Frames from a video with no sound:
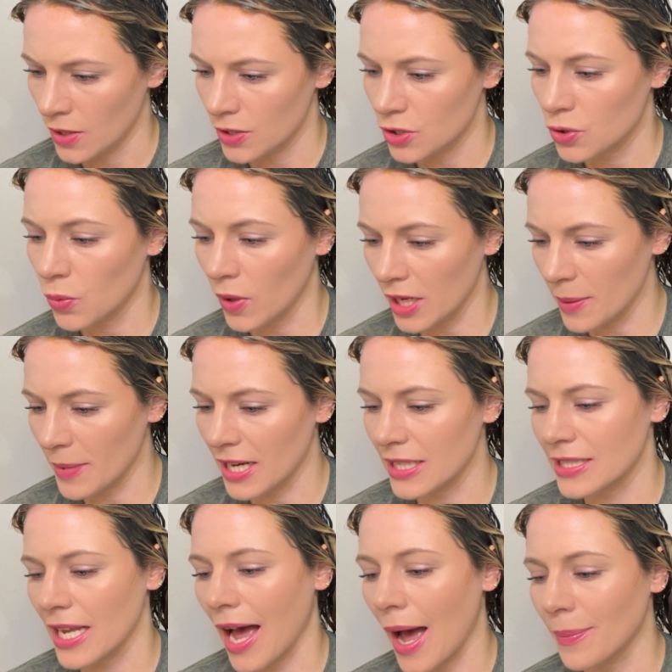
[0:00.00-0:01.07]
20
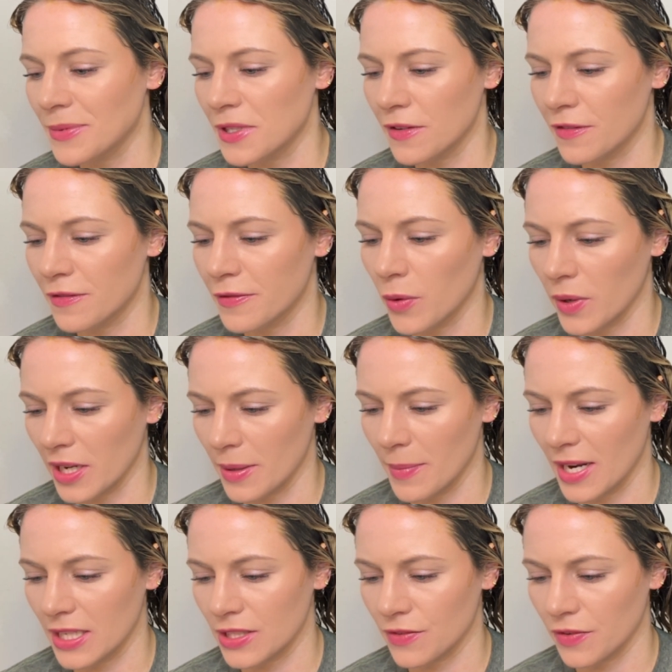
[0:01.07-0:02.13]
minutes up to 40
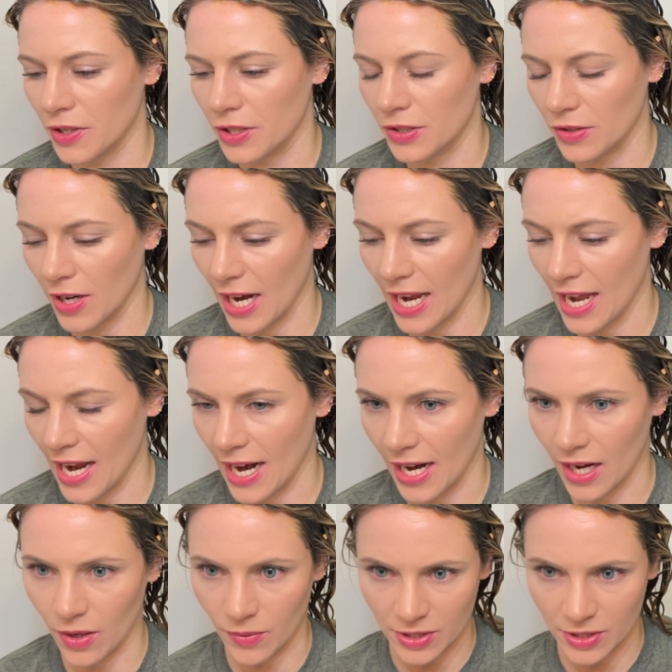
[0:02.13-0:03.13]
minutes for gray hair,